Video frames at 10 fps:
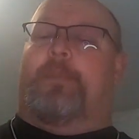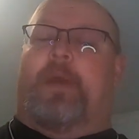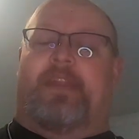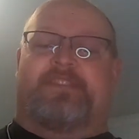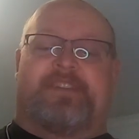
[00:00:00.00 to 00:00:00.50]
I
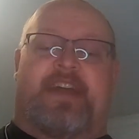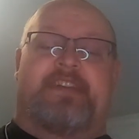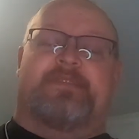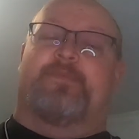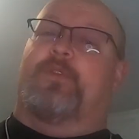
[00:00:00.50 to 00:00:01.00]

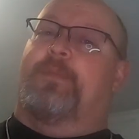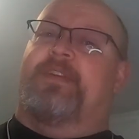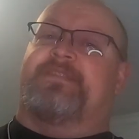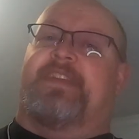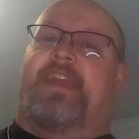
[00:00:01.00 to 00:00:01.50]
apologize. I'm doing the
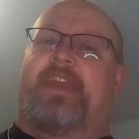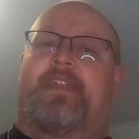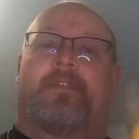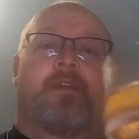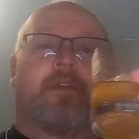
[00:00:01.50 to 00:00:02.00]
best I can